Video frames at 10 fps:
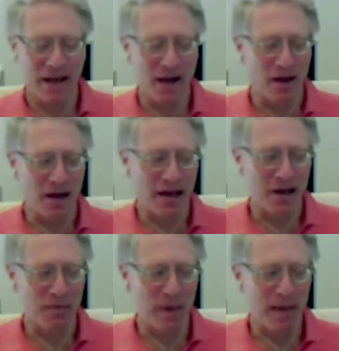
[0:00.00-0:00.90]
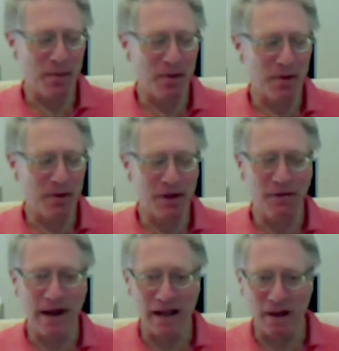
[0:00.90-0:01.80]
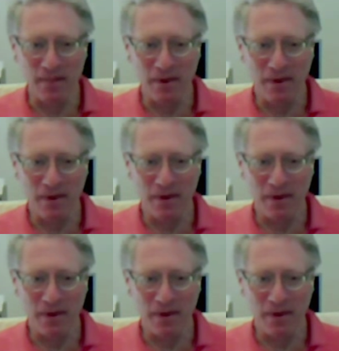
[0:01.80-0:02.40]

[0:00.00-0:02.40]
Now, as people develop,